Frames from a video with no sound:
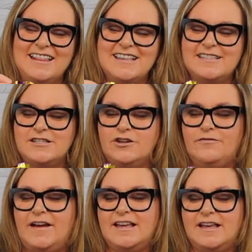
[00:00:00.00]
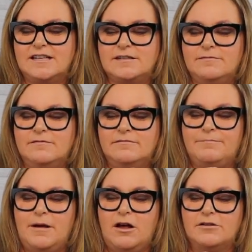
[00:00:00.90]
This is your
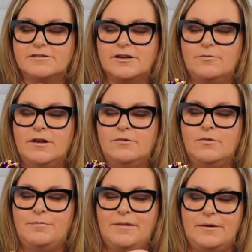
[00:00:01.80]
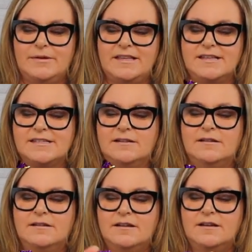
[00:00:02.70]
Vikings ball. So we'll play with these and
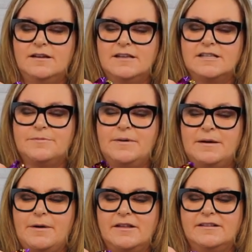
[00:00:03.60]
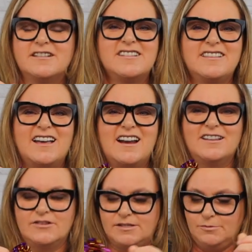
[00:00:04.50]
spread them out. Looks like they got a
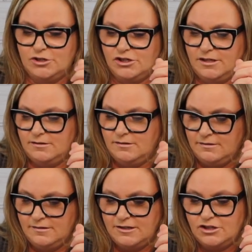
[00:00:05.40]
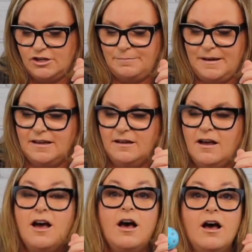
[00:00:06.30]
little smushed in shipping.
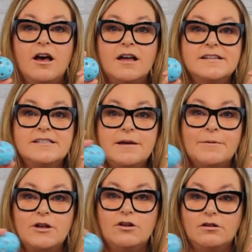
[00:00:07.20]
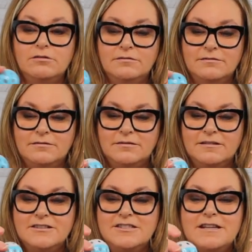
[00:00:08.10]
Typical
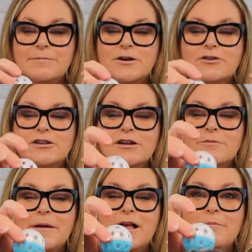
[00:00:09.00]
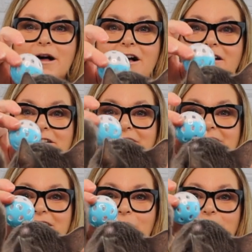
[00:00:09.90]
little bell ball.
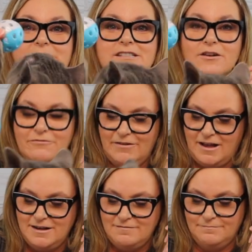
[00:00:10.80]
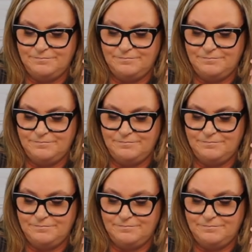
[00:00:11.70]
Always so fun.